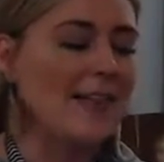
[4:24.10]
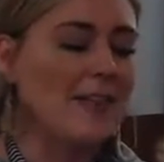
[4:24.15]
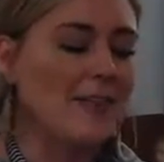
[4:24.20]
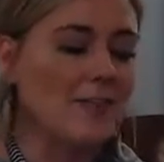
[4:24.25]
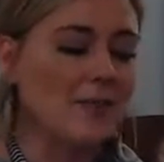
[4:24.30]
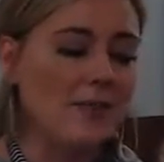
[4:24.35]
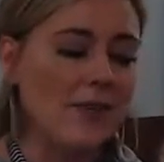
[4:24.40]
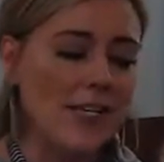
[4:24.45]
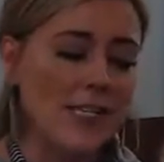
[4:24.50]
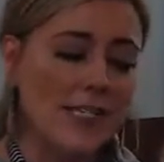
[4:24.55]

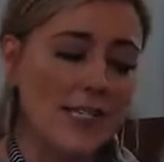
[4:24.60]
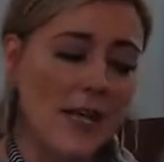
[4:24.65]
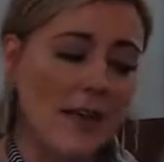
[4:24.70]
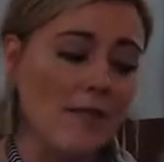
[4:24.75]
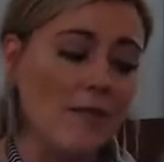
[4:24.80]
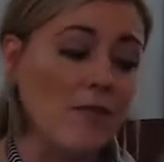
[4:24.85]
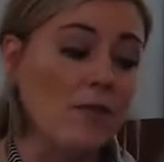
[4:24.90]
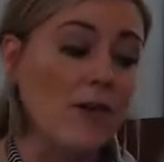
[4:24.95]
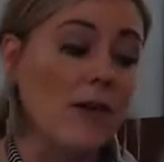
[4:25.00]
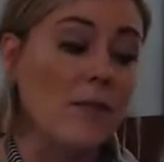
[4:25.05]
the risk
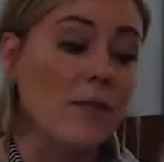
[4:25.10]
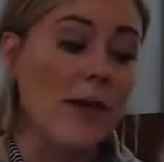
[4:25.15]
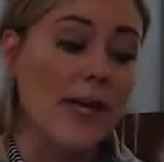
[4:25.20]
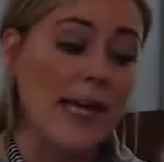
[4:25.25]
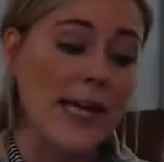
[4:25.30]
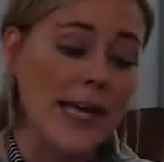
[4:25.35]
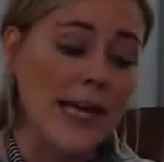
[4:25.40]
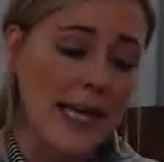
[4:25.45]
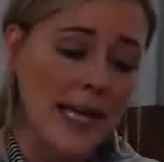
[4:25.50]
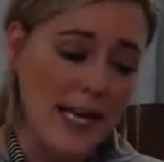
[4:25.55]
of
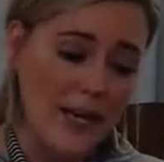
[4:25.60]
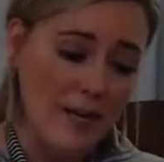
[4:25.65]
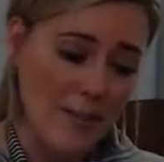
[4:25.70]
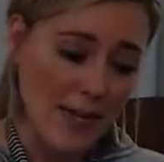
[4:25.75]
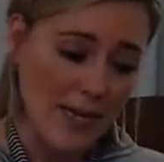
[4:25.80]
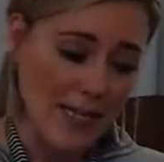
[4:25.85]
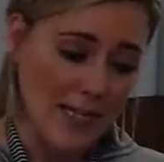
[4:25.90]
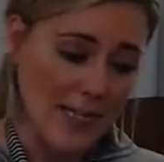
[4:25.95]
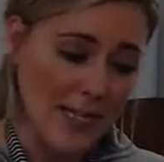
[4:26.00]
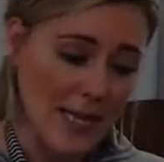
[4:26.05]
repeating
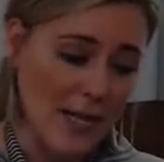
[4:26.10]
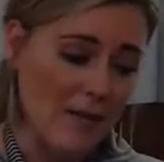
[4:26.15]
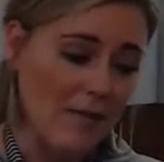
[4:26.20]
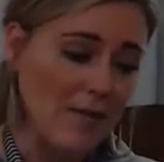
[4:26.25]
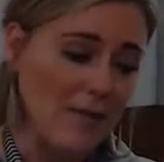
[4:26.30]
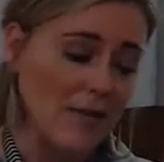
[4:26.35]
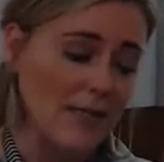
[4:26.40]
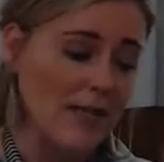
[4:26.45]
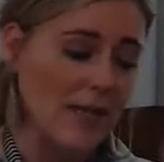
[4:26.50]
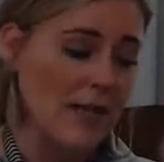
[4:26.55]
myself,
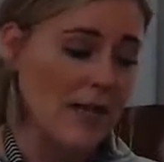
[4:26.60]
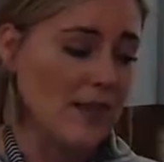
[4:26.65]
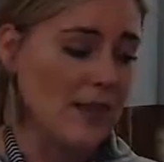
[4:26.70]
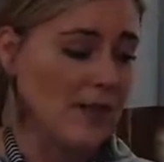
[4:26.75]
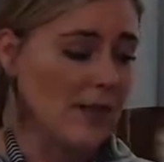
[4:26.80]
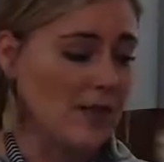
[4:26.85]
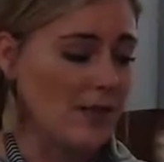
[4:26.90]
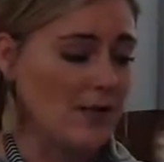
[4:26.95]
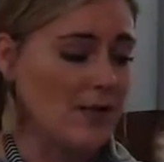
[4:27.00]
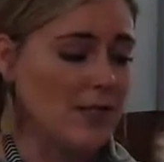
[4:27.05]
said
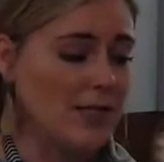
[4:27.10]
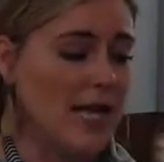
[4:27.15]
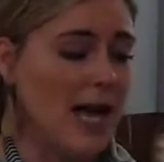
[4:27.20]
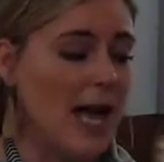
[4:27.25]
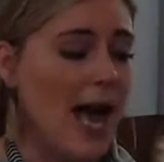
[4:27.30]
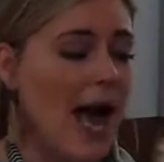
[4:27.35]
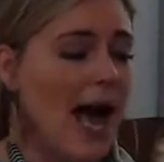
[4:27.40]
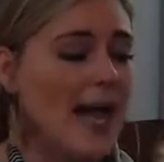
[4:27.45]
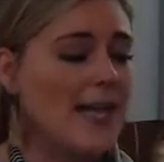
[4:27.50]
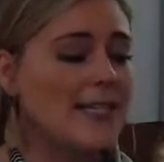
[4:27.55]
the goose,
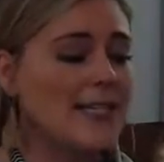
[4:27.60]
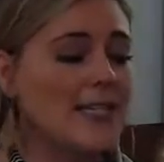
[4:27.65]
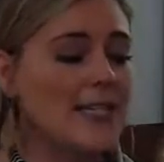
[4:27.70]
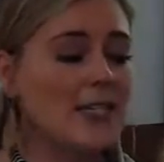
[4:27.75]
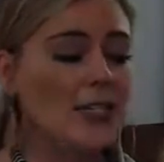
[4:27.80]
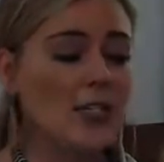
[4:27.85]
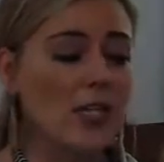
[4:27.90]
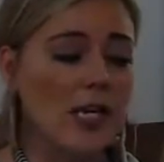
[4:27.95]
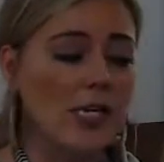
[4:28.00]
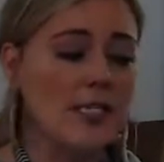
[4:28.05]
I
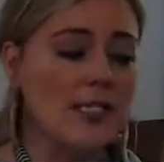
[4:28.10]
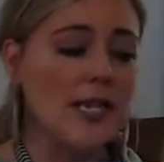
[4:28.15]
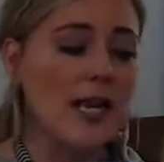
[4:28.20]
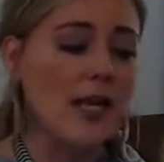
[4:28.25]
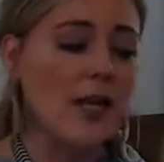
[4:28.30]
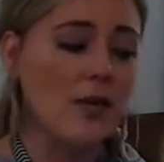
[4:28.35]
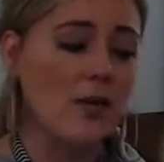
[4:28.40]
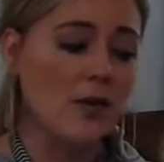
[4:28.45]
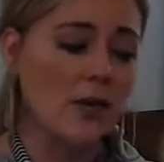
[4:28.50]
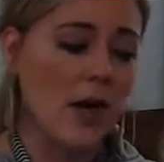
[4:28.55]
suggest
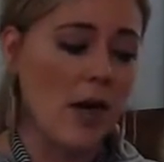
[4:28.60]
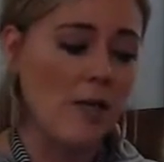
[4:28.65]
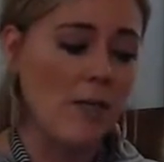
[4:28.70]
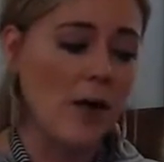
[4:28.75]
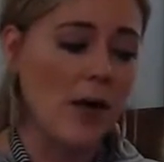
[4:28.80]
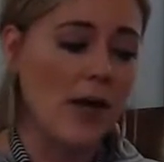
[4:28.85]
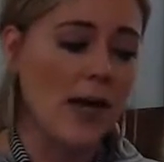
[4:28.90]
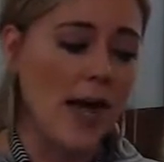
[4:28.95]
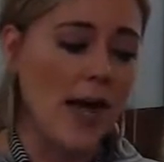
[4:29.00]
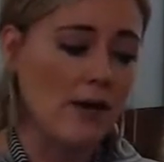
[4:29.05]
that you come
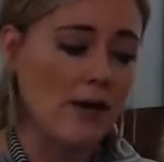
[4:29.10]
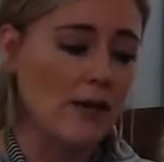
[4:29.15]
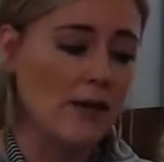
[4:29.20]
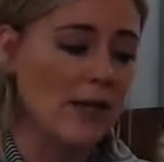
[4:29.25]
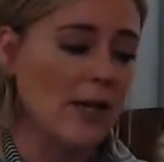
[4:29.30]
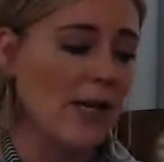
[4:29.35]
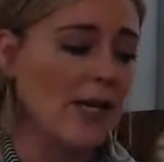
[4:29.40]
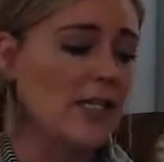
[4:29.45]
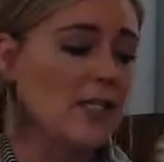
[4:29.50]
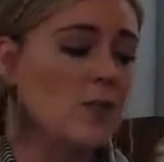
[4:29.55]
on out.
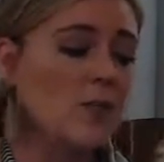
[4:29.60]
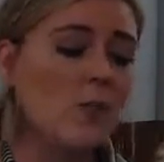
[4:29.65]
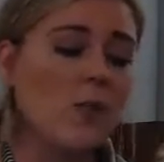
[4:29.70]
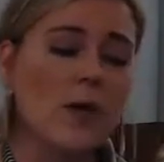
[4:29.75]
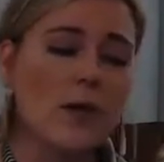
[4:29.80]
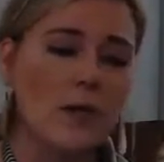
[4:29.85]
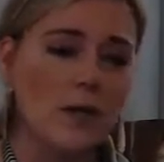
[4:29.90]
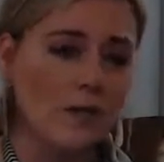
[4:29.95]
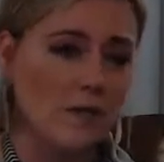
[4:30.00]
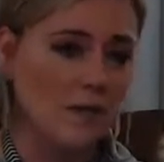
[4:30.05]
It's
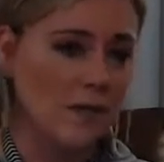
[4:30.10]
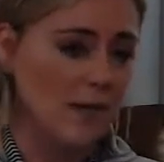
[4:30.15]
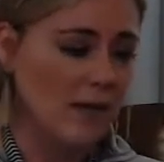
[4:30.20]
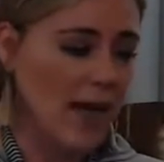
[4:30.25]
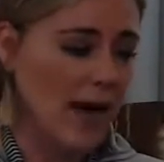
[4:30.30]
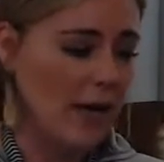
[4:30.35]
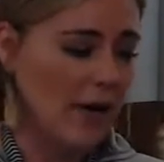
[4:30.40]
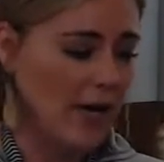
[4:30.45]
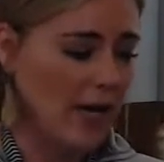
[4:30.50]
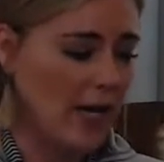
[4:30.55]
wonderful
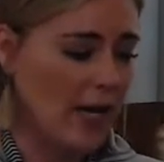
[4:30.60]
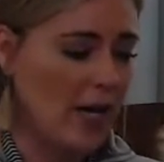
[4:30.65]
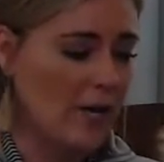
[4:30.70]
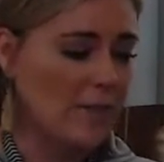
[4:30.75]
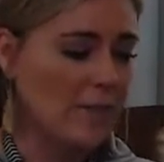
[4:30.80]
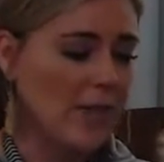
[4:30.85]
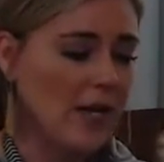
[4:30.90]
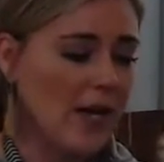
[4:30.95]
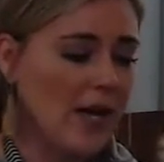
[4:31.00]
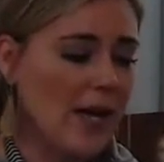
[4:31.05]
out here.
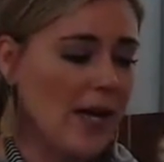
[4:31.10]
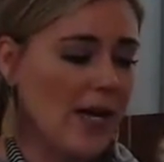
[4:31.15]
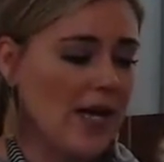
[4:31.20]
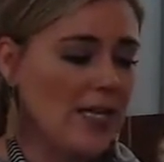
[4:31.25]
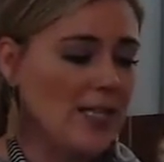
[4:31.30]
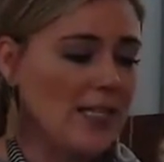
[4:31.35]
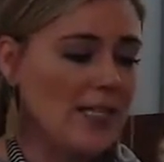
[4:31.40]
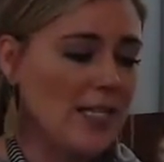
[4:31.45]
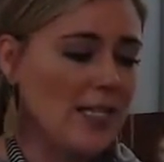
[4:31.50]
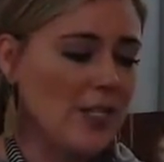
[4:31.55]

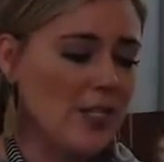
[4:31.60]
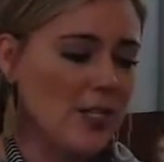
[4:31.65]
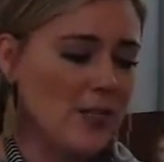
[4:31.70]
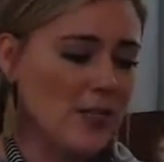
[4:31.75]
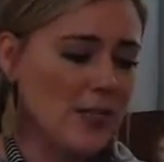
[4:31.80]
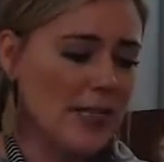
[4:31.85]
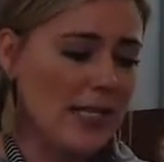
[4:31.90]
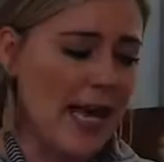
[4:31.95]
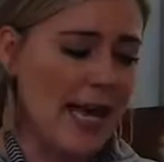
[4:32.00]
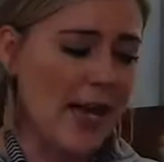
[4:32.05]
Did you
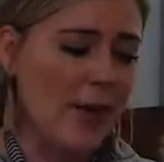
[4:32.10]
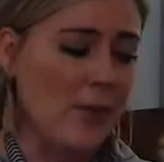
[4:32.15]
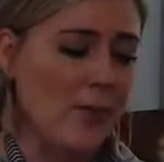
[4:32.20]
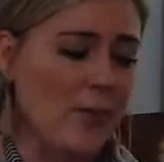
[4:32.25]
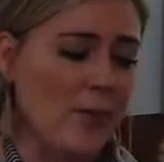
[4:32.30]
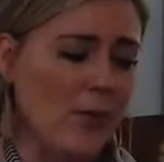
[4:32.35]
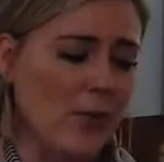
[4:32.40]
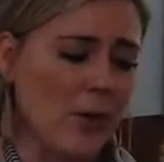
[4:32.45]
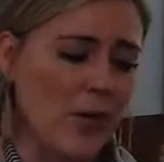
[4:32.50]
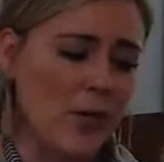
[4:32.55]
say a
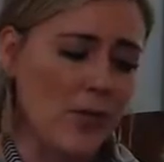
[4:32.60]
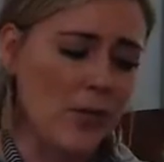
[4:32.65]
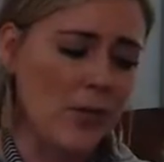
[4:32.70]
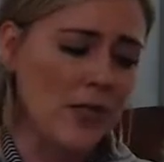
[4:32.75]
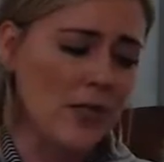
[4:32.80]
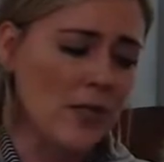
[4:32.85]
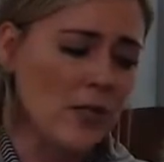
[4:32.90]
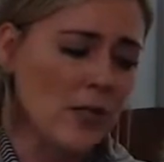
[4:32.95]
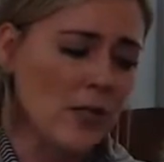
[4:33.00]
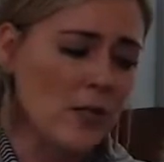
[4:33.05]
board
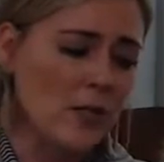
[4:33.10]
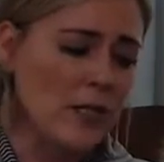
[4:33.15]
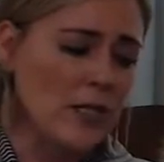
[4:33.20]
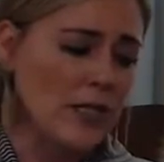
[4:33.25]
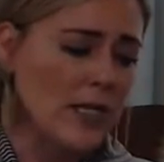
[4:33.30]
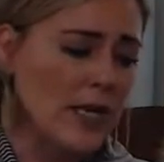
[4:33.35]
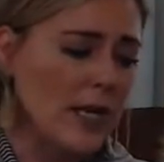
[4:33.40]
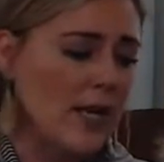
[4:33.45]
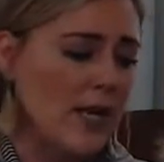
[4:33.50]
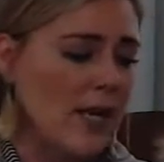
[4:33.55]
was loose?
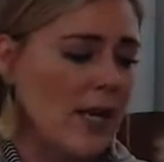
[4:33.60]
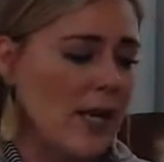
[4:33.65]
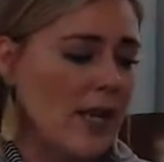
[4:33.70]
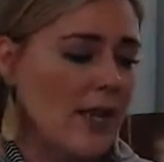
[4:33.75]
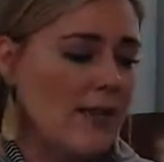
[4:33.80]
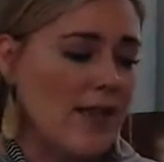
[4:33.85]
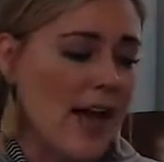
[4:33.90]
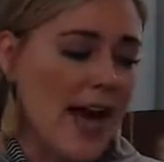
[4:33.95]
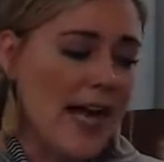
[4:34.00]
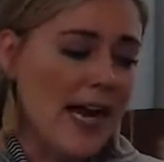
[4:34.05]

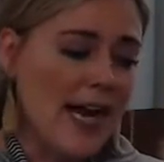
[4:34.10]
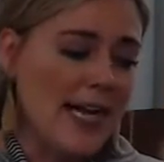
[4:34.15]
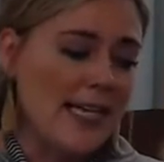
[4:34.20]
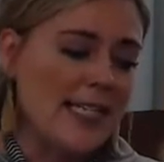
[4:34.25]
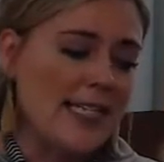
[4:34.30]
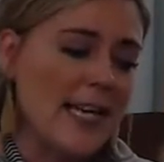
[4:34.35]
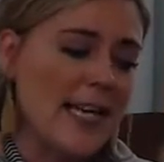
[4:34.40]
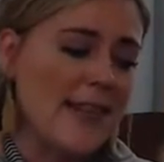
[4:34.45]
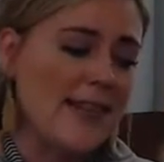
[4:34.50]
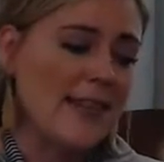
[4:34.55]
That I
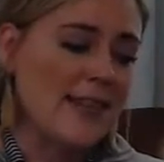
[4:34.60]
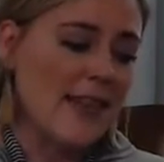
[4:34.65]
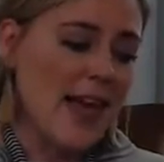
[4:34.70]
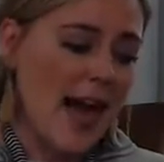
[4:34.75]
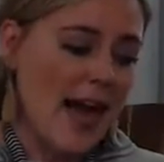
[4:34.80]
did,